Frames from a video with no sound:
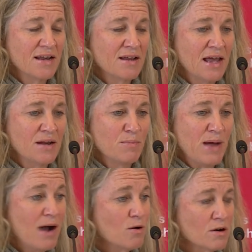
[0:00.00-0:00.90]
and
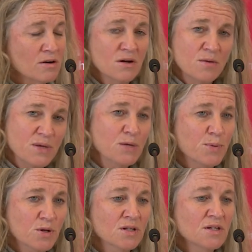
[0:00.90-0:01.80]
empower
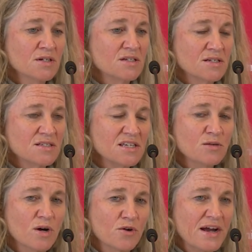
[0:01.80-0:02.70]
people to see
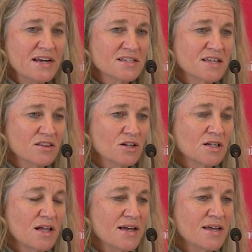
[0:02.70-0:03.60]
what greatness can look
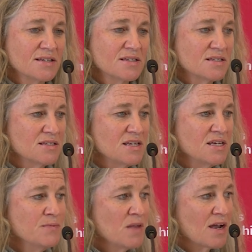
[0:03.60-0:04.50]
like and to see